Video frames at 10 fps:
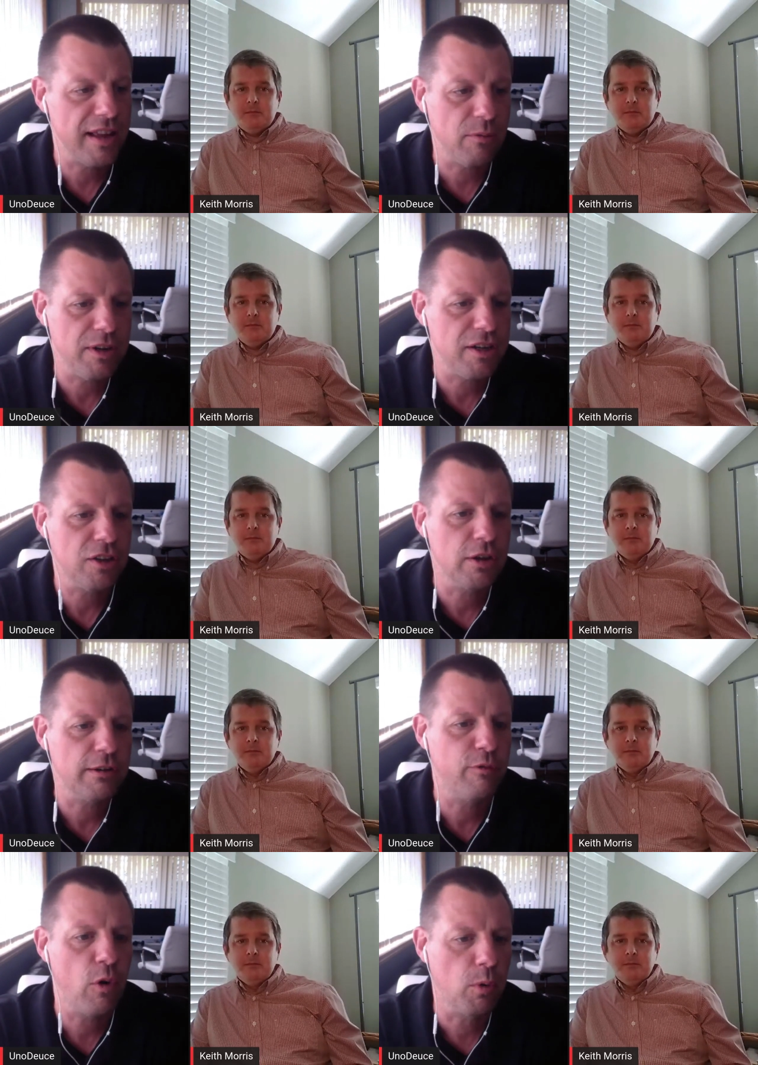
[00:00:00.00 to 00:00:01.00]
Speaker 1: that we can
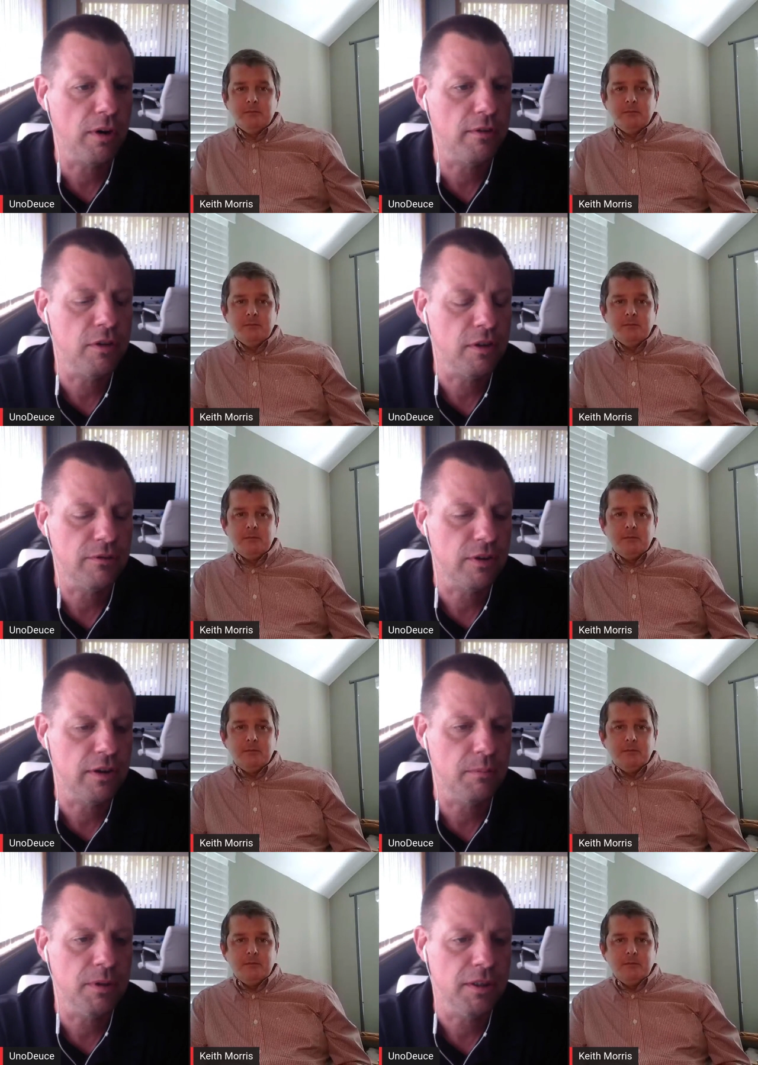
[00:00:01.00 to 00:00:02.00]
look forward
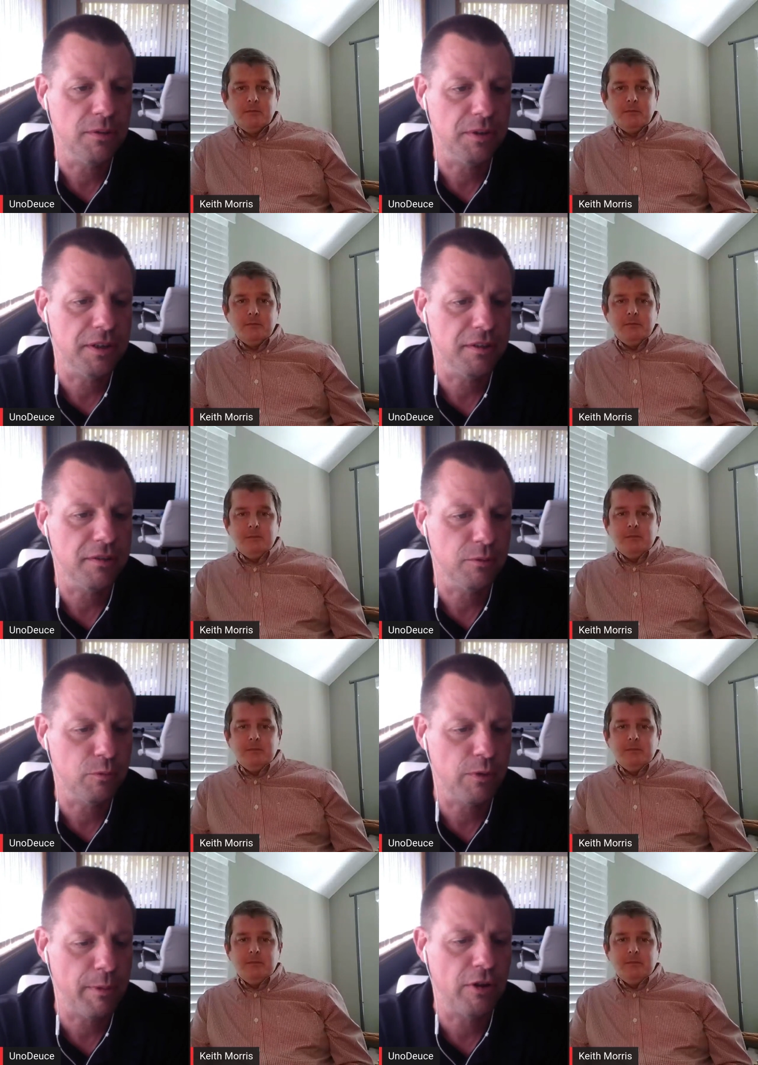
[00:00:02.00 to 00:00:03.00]
from when it
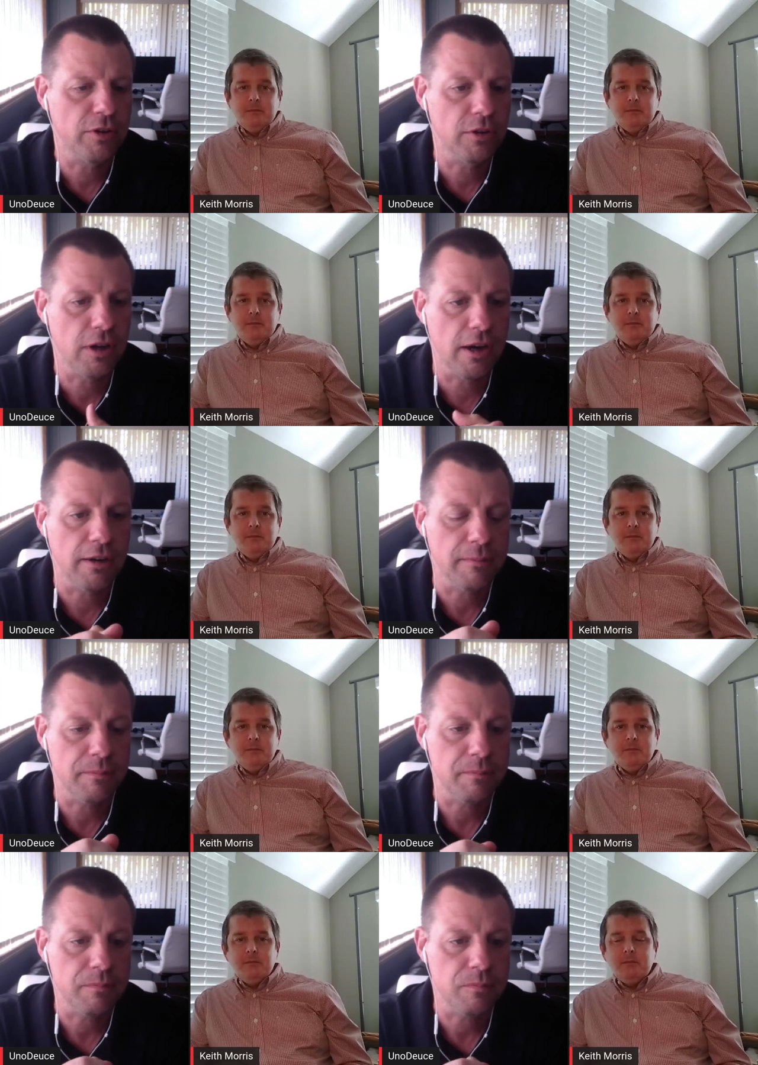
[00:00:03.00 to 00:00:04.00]
from elder law?
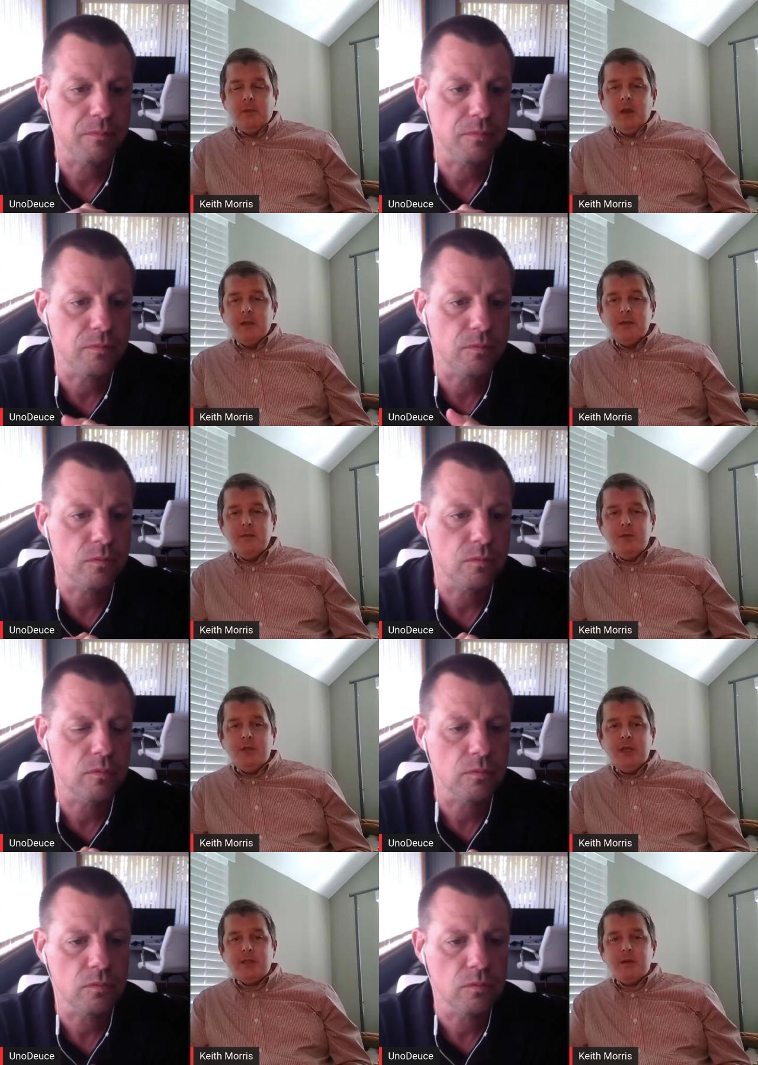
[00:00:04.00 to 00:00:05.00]
Some new
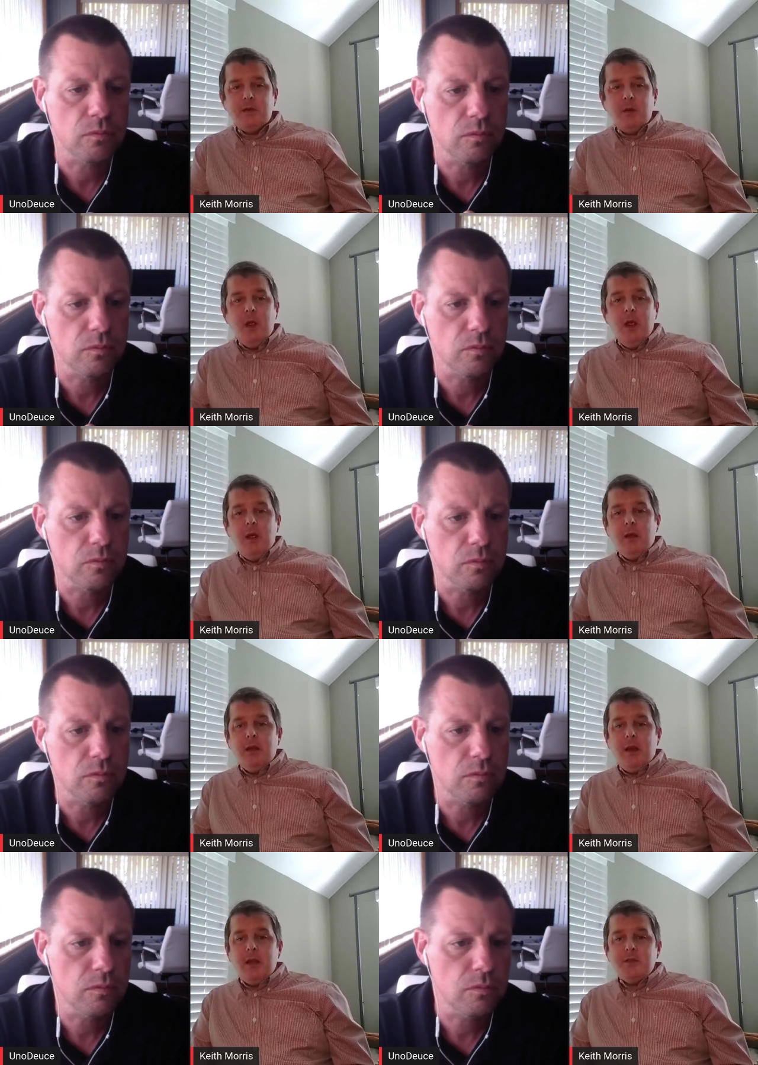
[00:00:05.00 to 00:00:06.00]
things, you know,
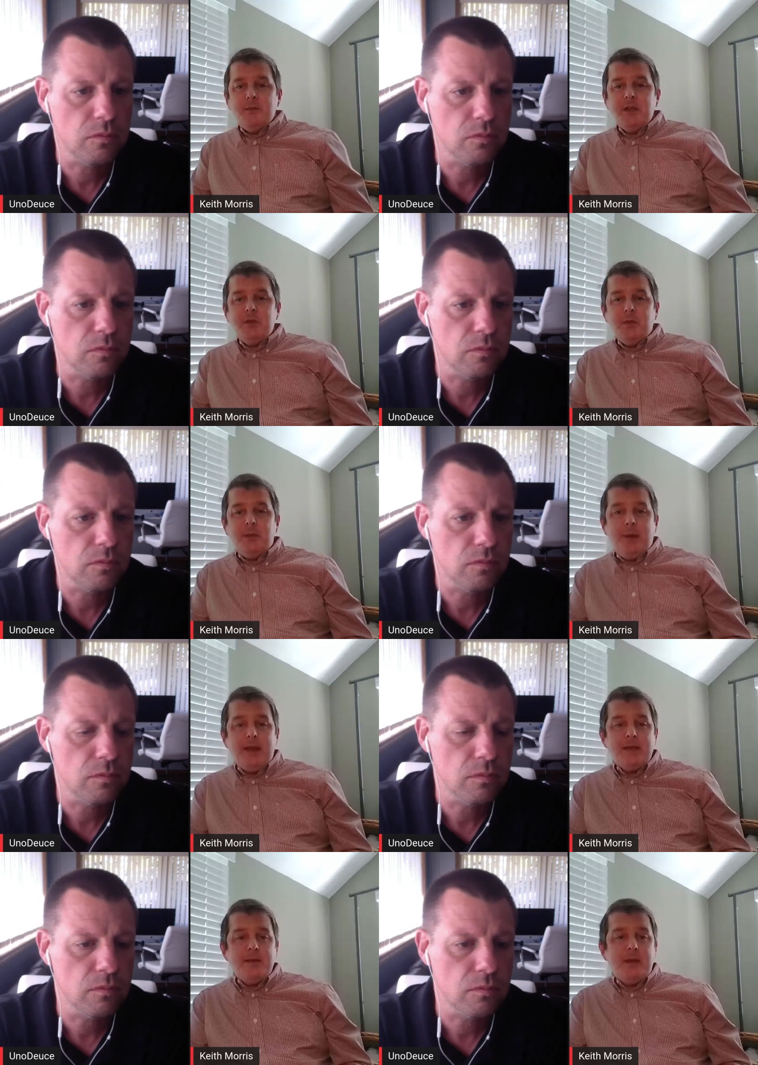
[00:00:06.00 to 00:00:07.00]
Speaker 2: as you mentioned with the
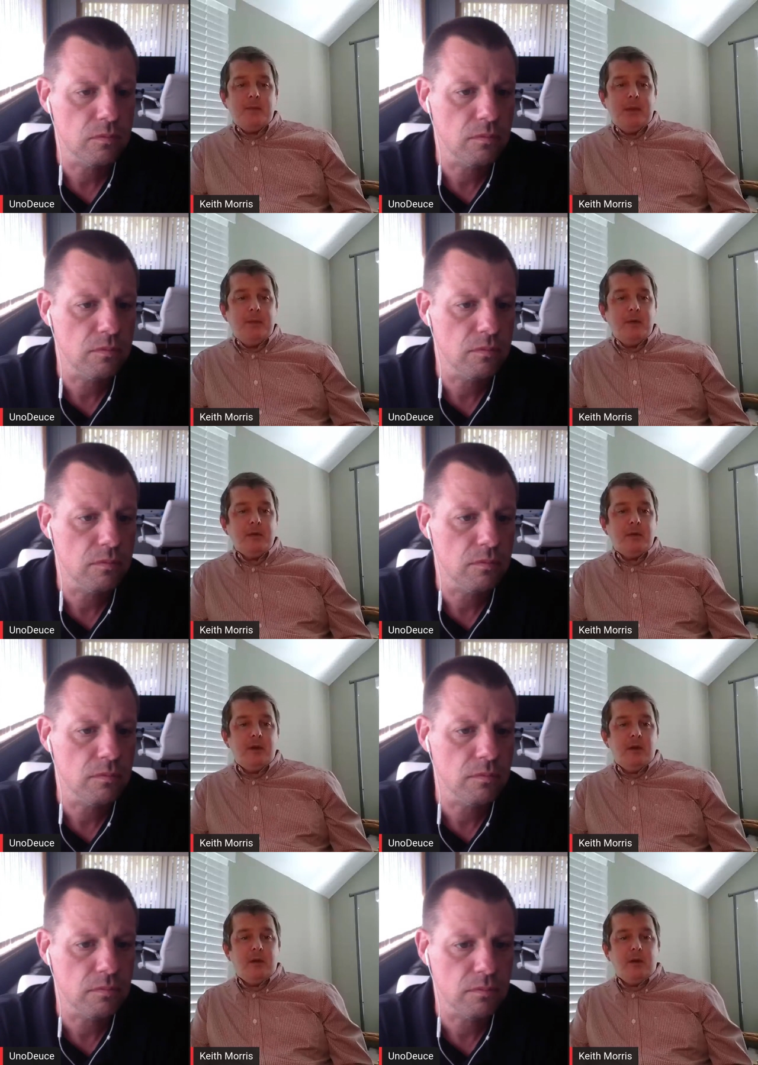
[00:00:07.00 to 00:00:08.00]
pandemic, people are,
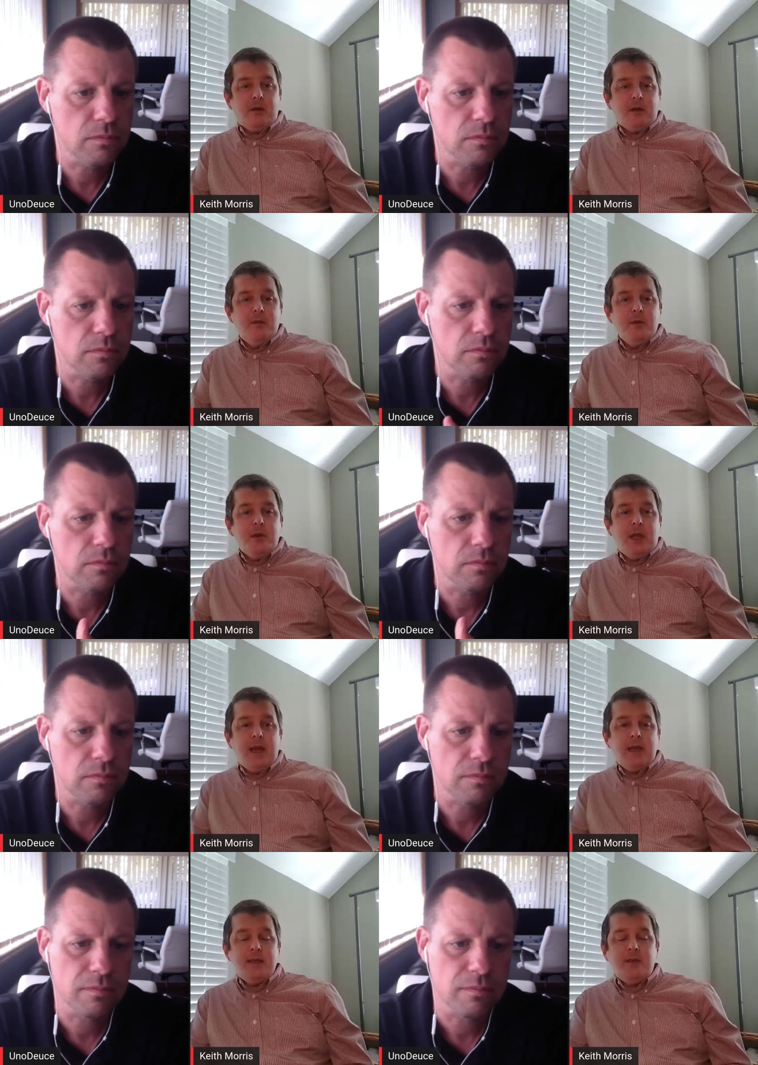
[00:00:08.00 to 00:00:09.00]
are, are
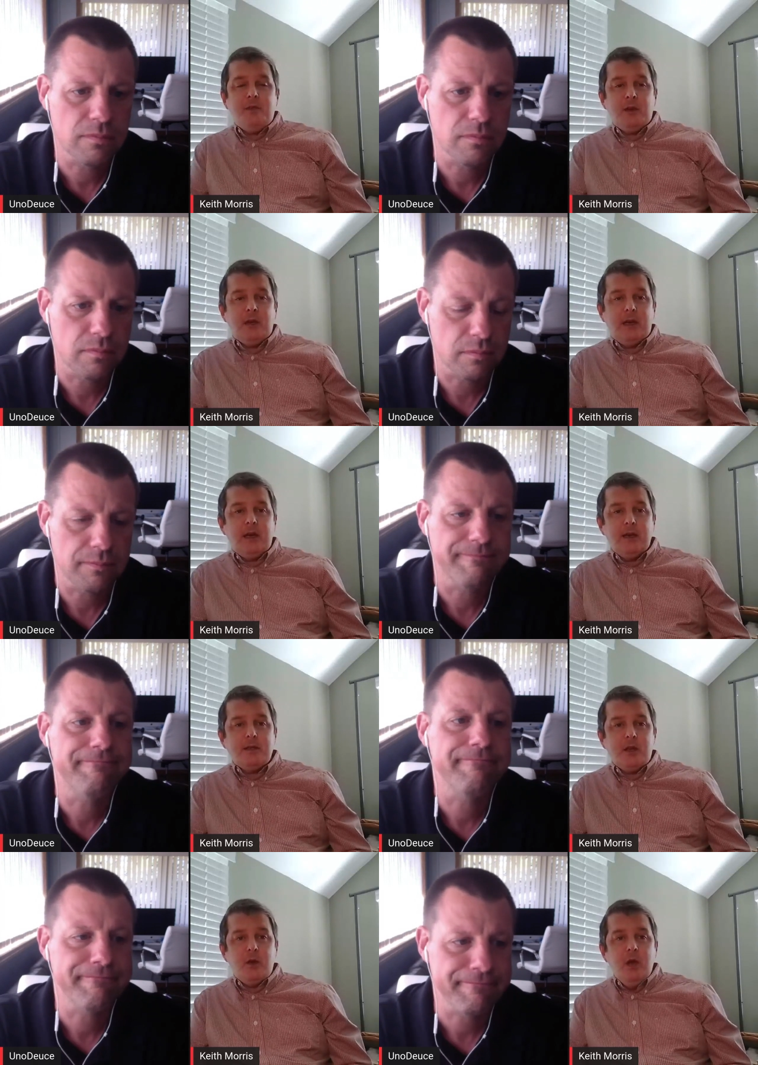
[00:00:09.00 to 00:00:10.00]
communicating differently, and
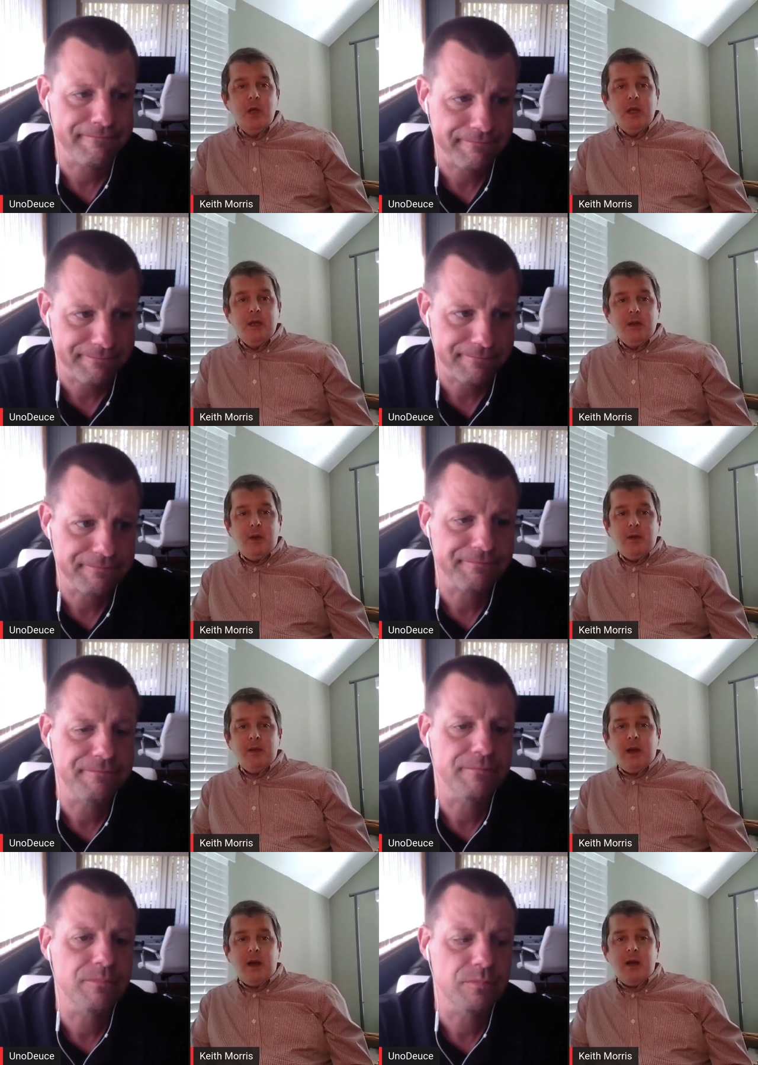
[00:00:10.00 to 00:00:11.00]
so you know
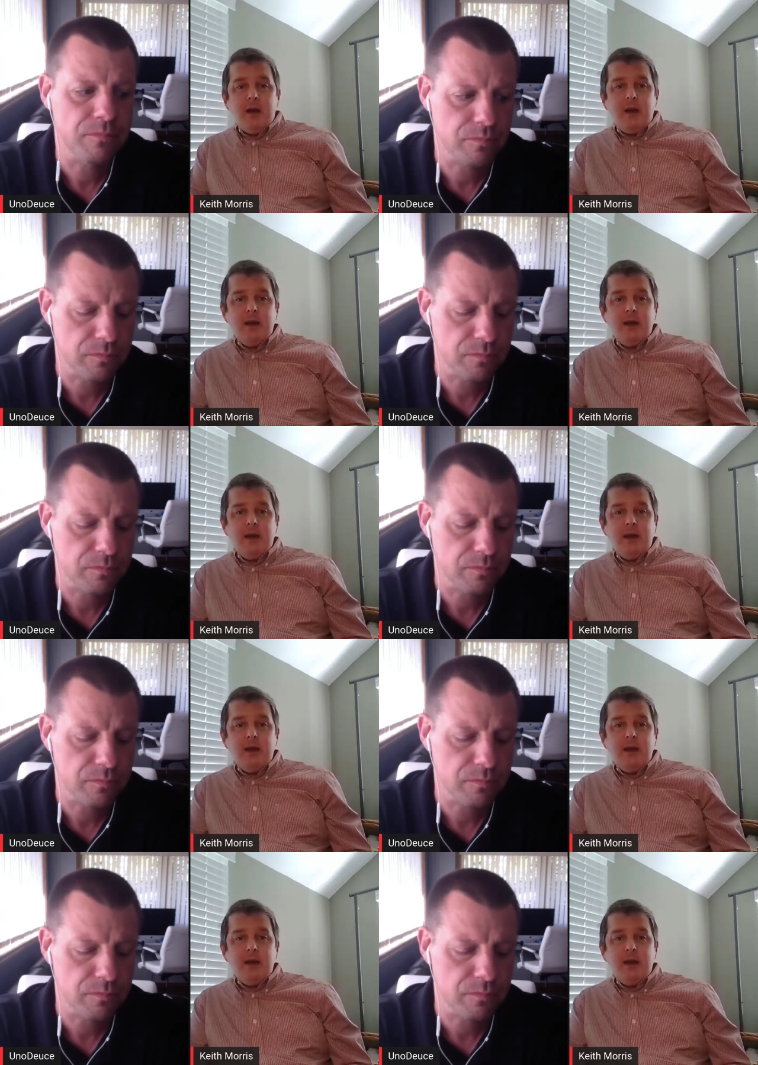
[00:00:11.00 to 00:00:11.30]
the, our